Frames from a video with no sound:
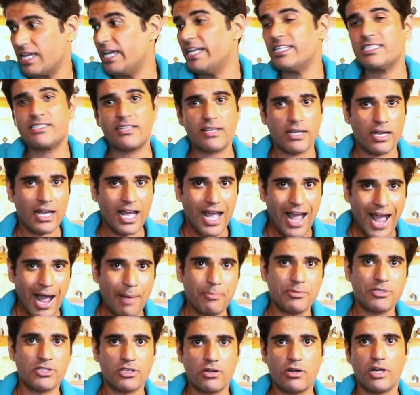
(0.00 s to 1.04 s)
It's
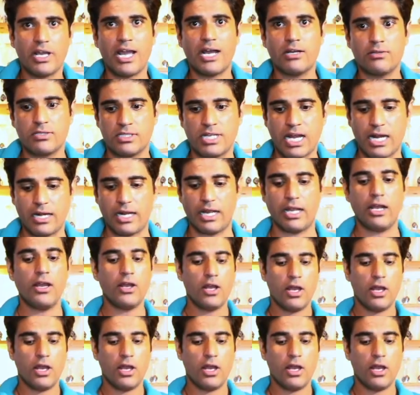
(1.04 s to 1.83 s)
absolutely outstanding.